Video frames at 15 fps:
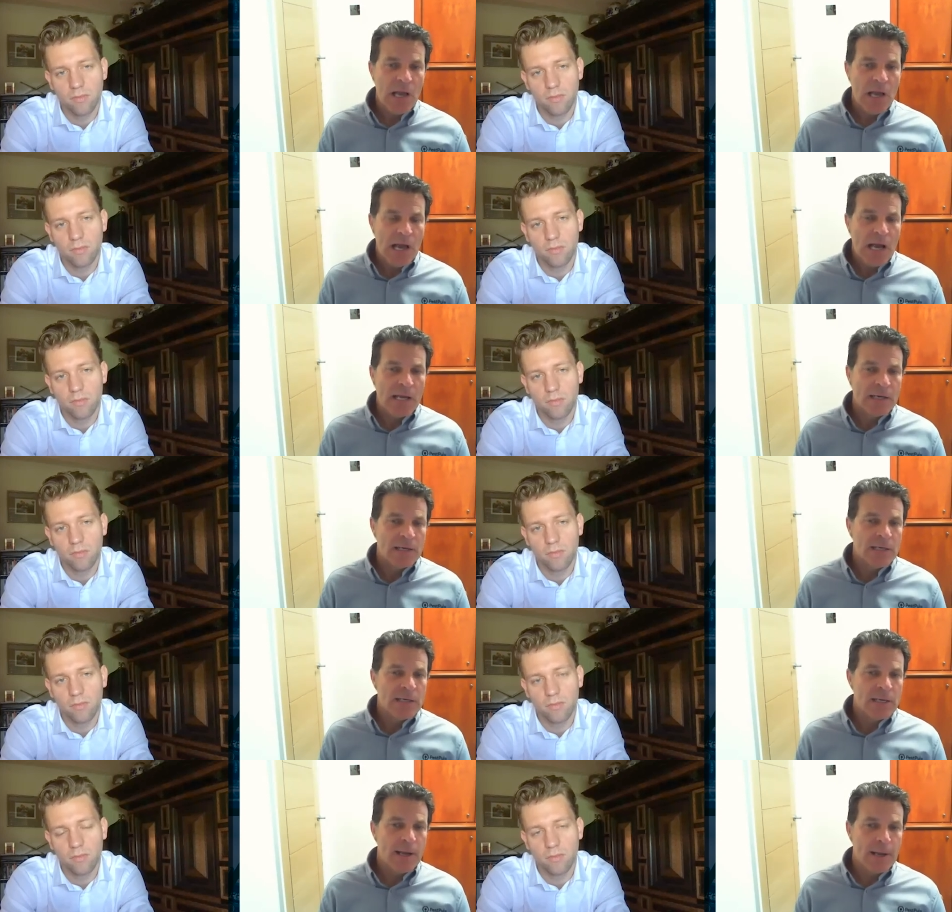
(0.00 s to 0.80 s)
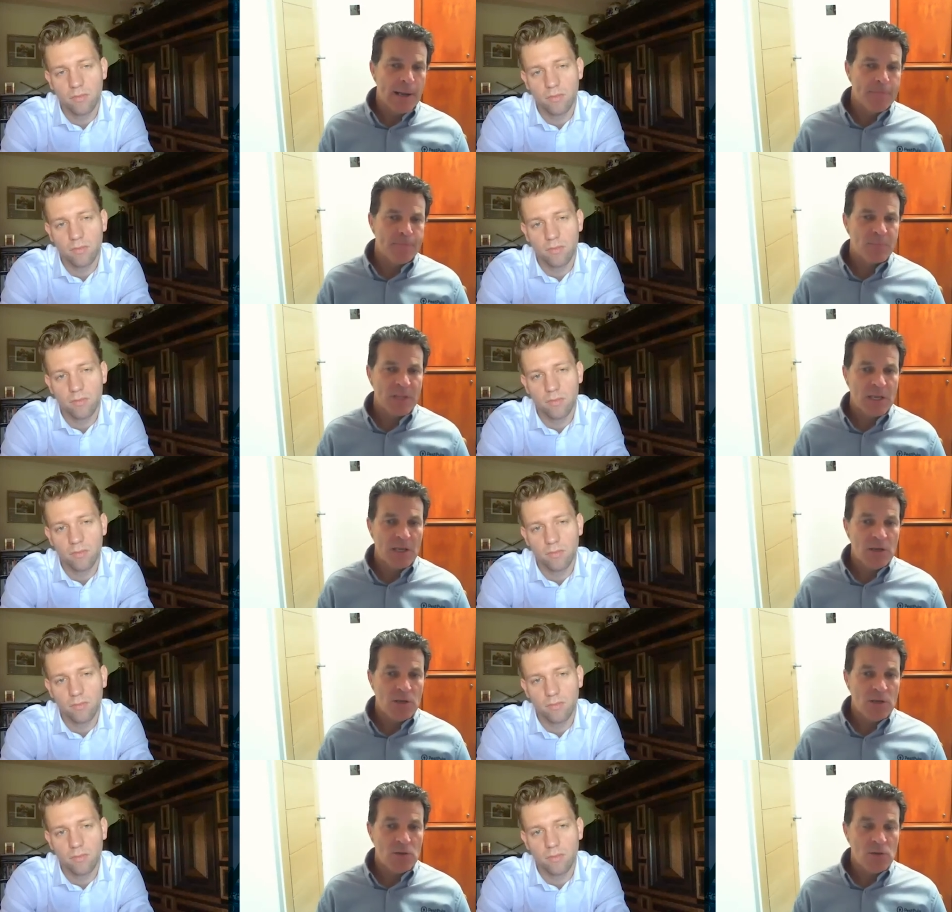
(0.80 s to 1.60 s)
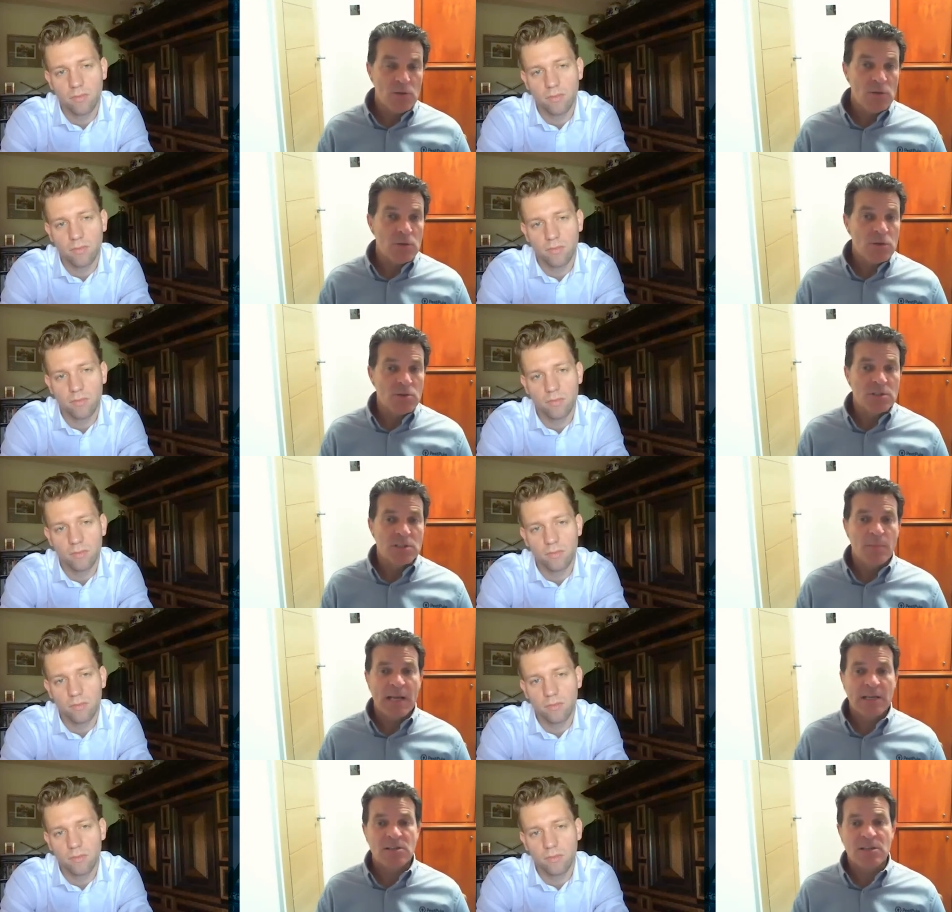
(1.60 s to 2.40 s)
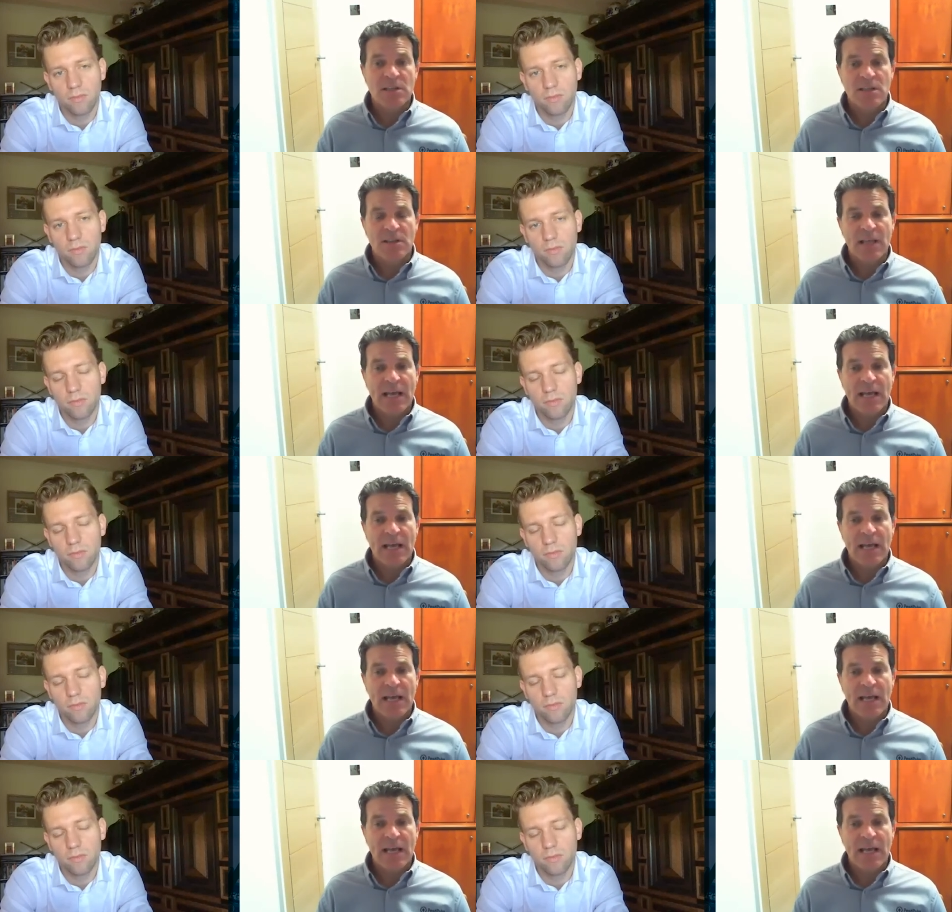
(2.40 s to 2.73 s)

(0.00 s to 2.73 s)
Speaker 1: And um, you, you could just imagine that,